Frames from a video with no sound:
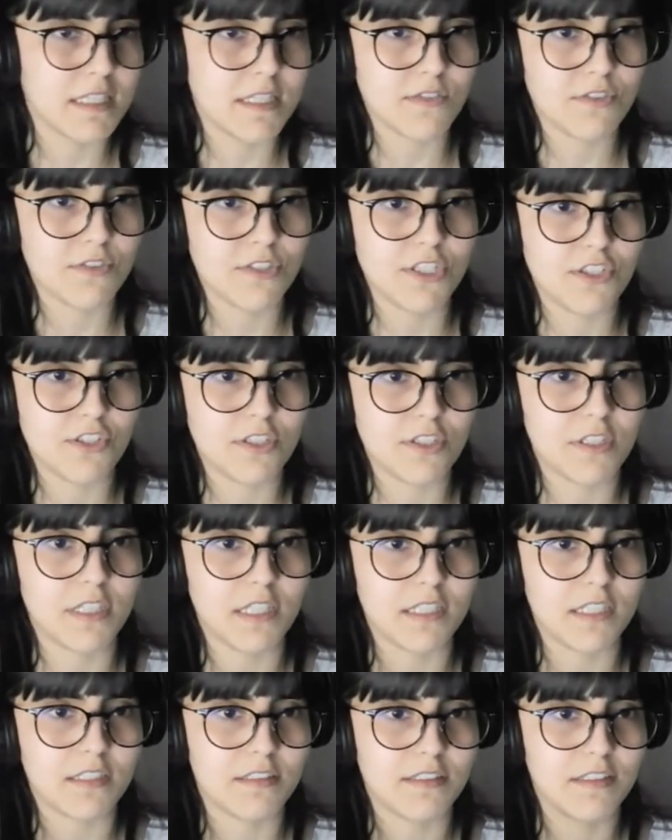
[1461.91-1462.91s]
East region
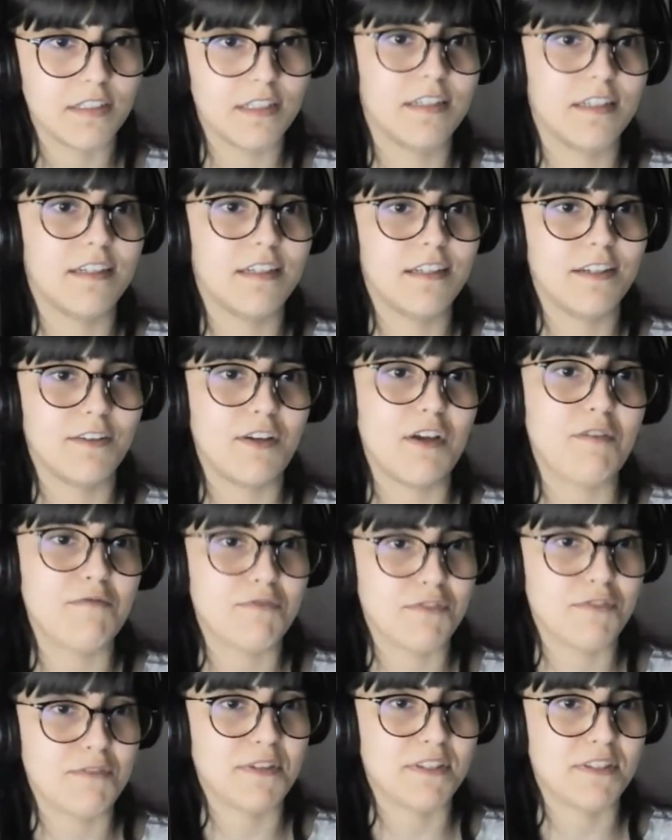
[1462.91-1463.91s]
that
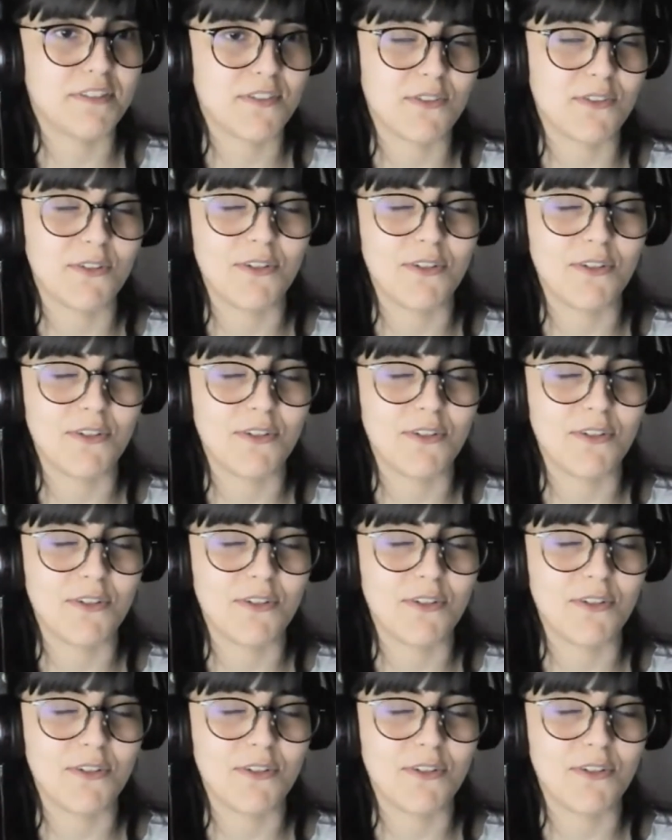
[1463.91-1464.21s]
MVP.